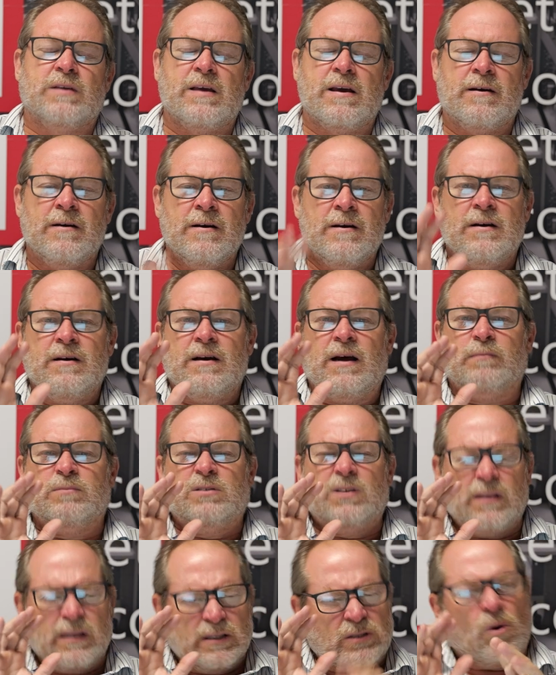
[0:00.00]
there.
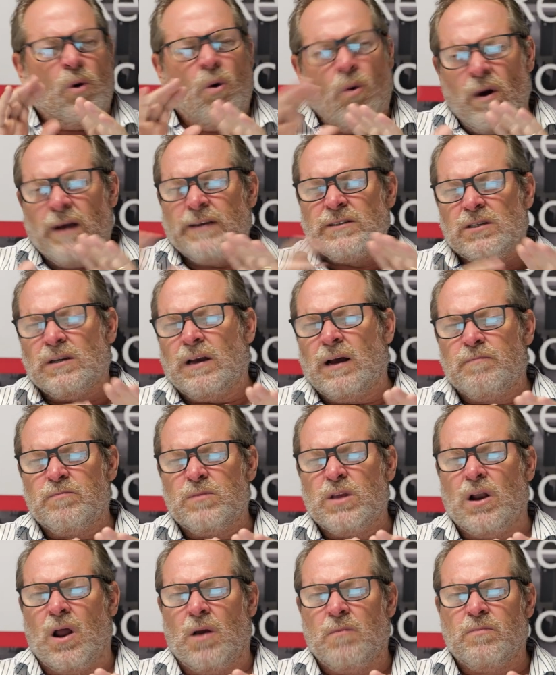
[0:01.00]
So there's always,
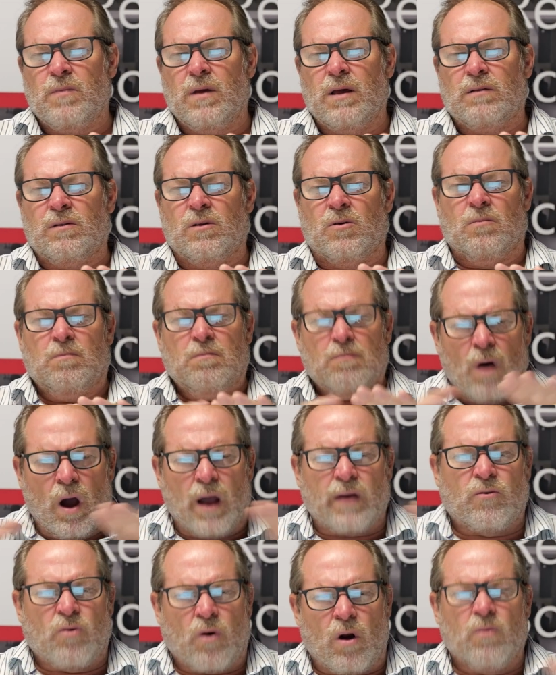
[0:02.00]
little
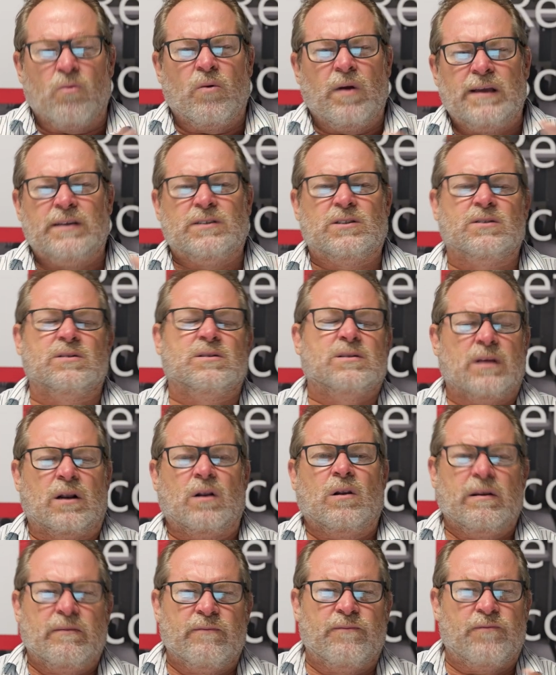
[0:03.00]
micro reasons
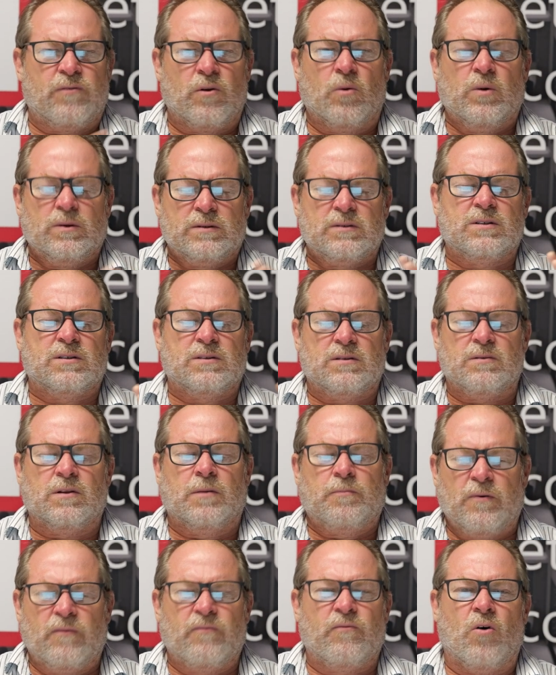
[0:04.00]
that'll influence the
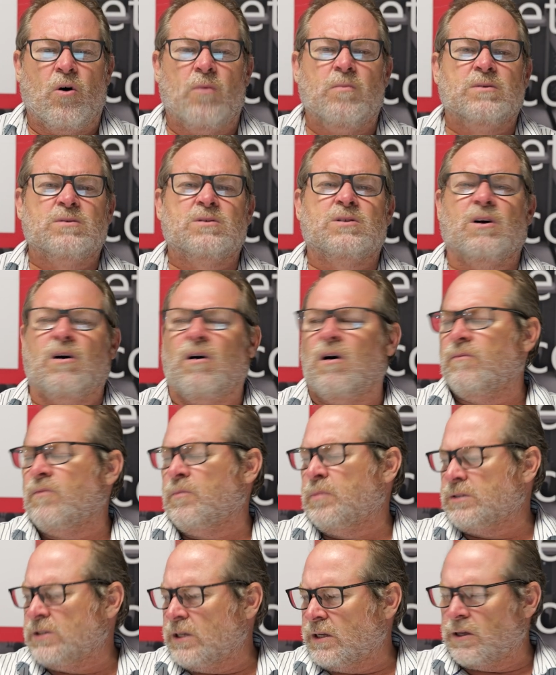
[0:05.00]
performance of a
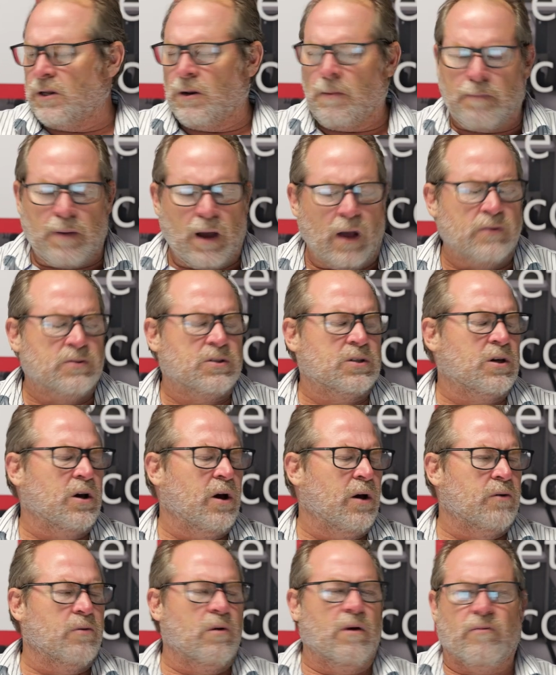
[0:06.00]
particular
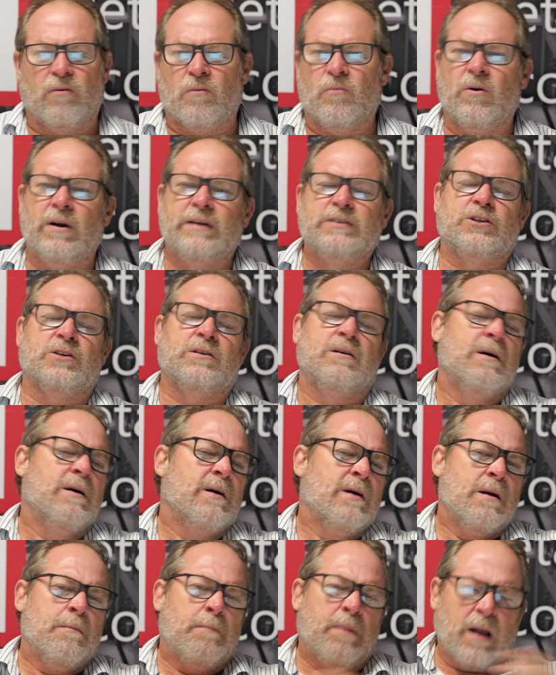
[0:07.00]
postcode or even region.
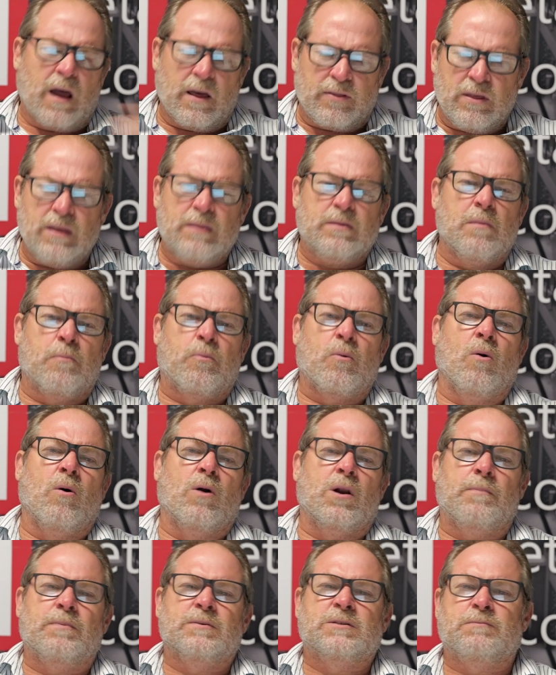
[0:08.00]
But I think the
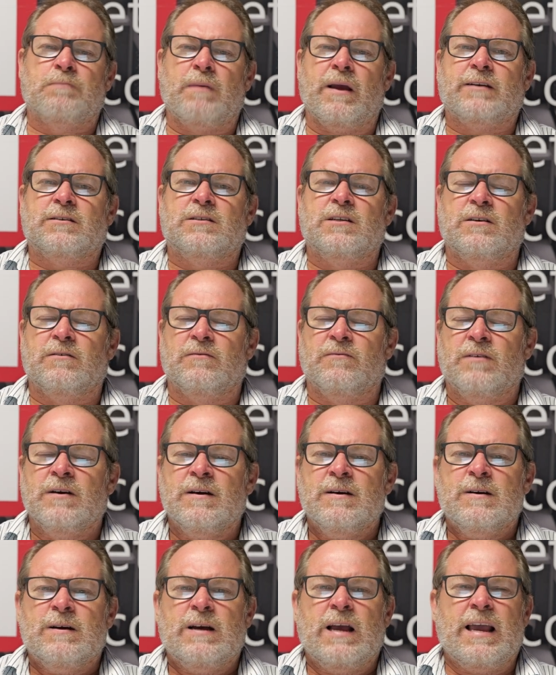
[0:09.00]
broader perspective
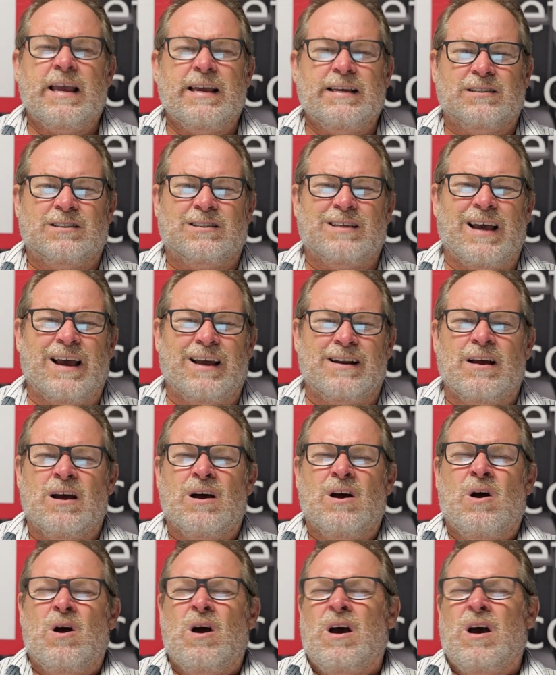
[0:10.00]
is that